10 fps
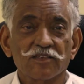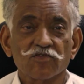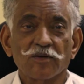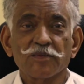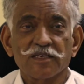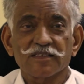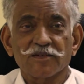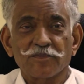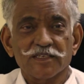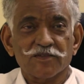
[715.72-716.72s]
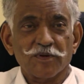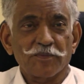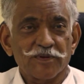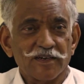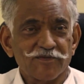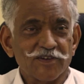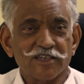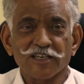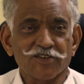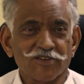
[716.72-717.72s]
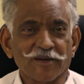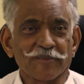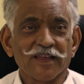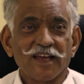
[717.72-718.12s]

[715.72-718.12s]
Swami is the best proponent for TQM. Yes.